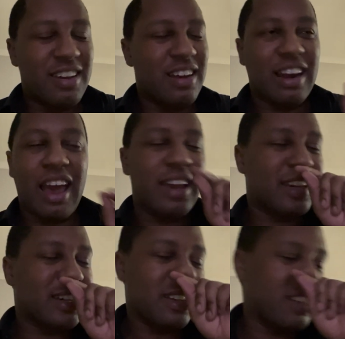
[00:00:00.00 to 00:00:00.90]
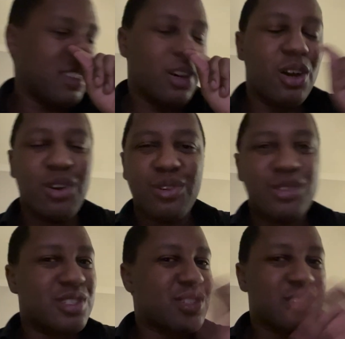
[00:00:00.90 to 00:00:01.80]
Like
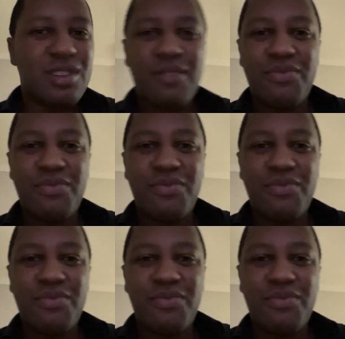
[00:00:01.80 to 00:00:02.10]
those,